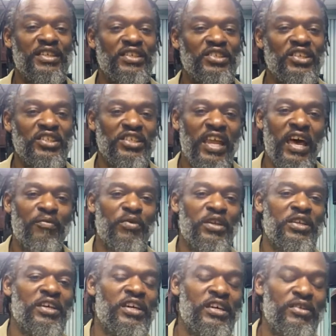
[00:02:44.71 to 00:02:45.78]
Just like
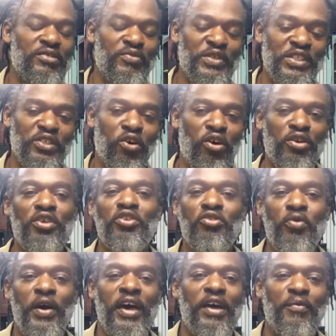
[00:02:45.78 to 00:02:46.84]
we saw in the
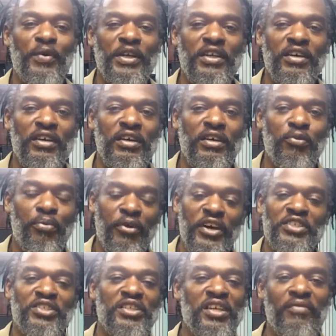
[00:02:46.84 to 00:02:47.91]
UN with the
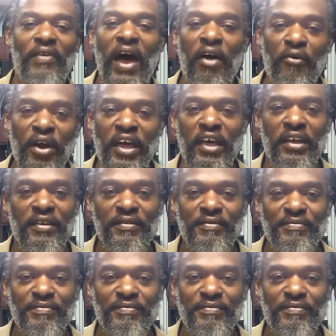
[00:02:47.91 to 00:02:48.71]
president of Iran.